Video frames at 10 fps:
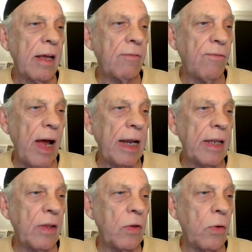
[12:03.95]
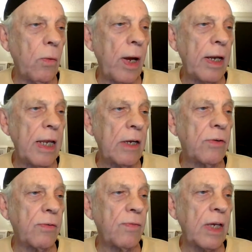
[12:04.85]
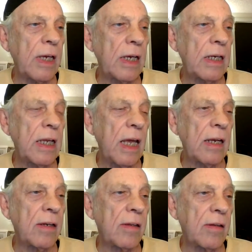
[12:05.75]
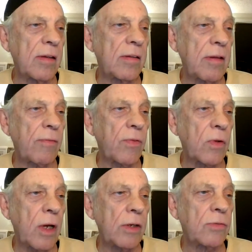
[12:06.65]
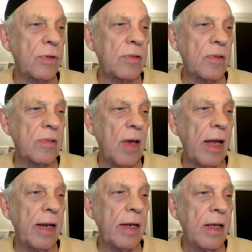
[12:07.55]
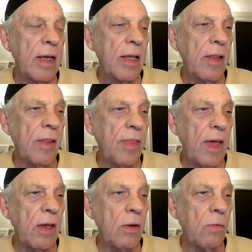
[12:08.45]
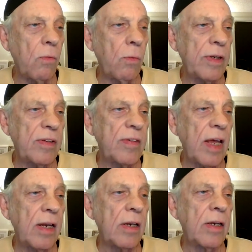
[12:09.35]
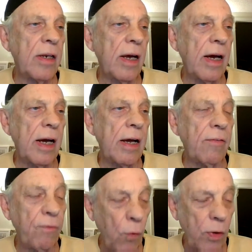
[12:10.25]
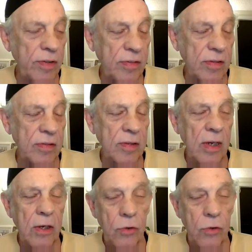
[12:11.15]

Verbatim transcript: and finally the U N intervened, and several countries decided they would send uh, forces